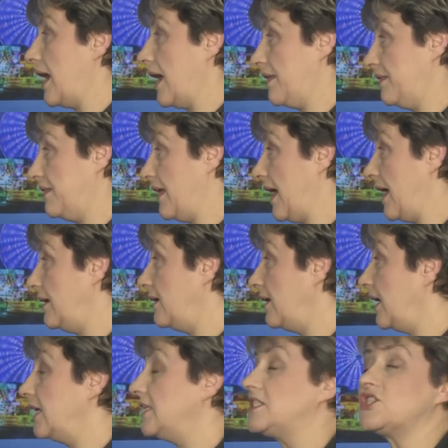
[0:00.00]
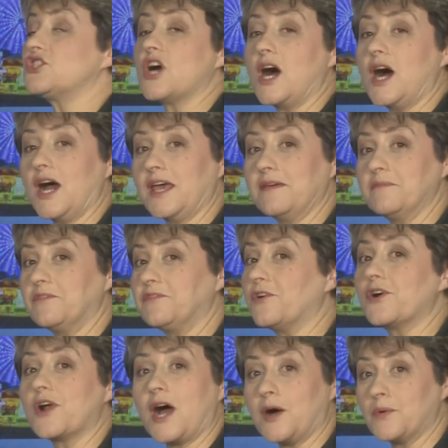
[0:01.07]
and then it's time
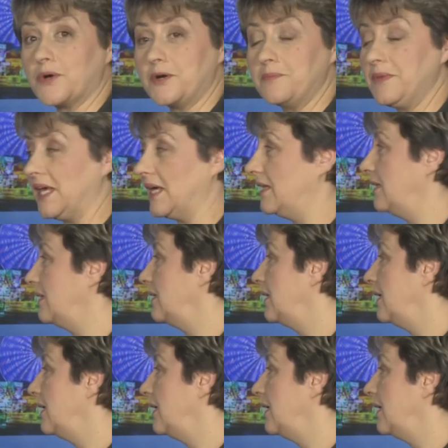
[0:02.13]
for our meal.